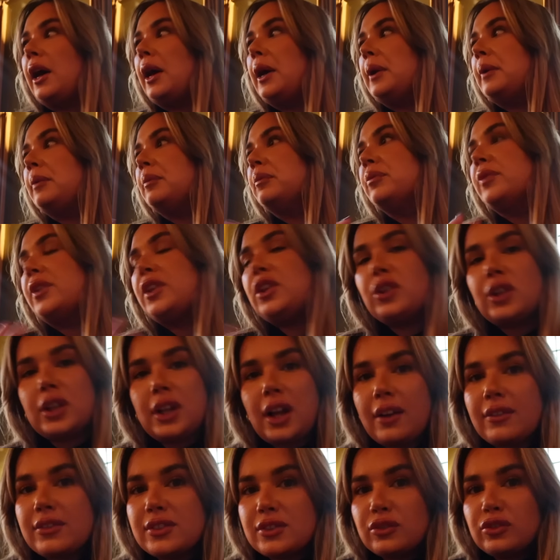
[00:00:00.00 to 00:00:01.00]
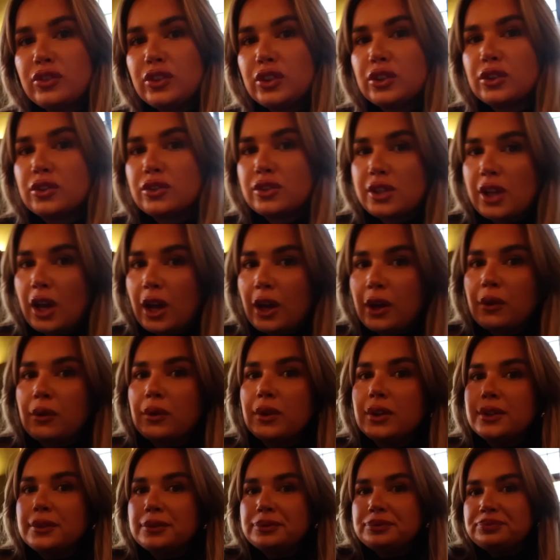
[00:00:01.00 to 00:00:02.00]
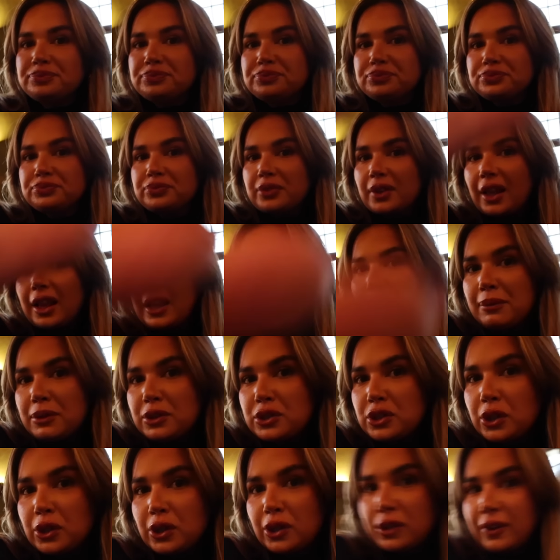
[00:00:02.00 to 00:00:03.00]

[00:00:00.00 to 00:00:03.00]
um, and you can have some food. So let me show you